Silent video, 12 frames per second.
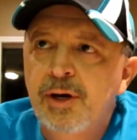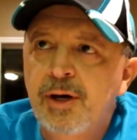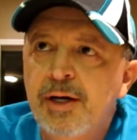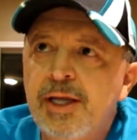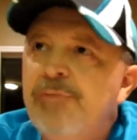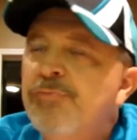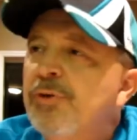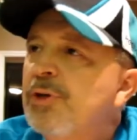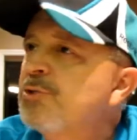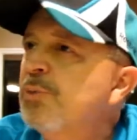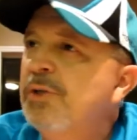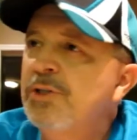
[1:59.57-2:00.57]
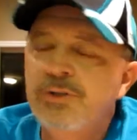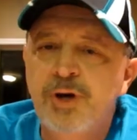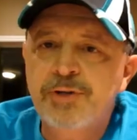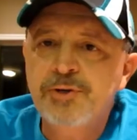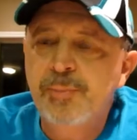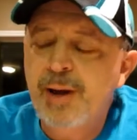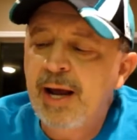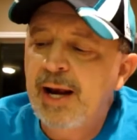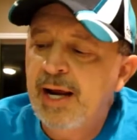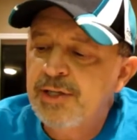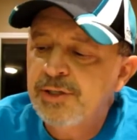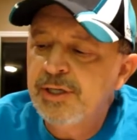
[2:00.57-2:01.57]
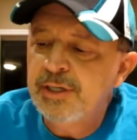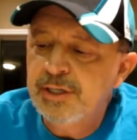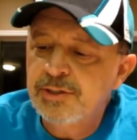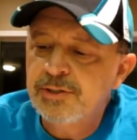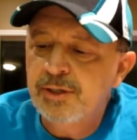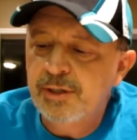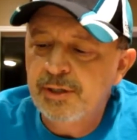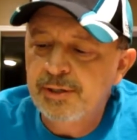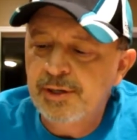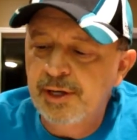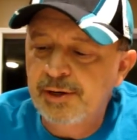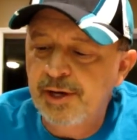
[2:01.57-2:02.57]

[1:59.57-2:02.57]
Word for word: Uh, heat for this one is not so bad. Actually, it is a, a,